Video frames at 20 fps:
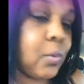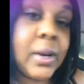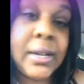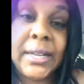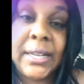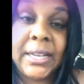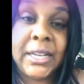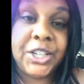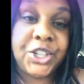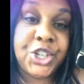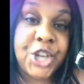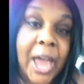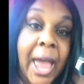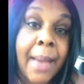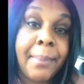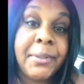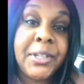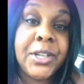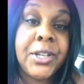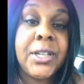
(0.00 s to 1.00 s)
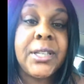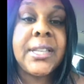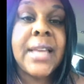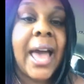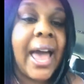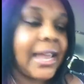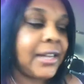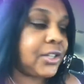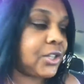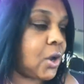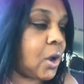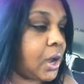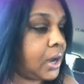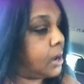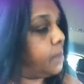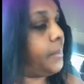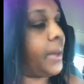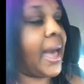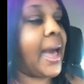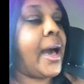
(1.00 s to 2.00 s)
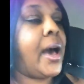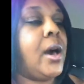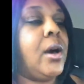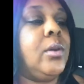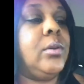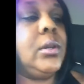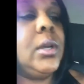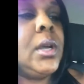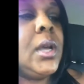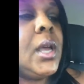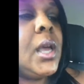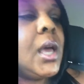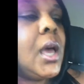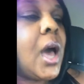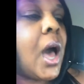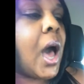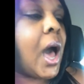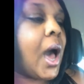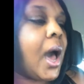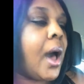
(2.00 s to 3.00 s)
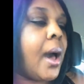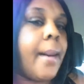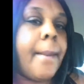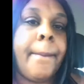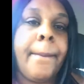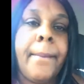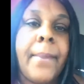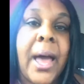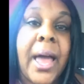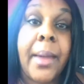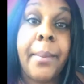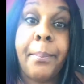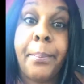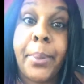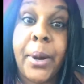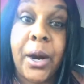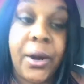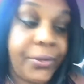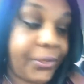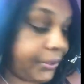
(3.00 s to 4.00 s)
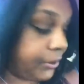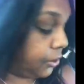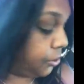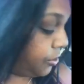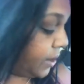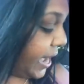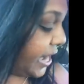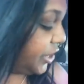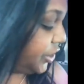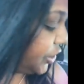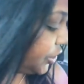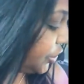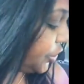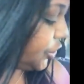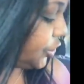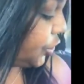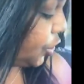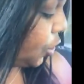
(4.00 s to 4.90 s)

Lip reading: in one of these chapters, I talk about my birth creation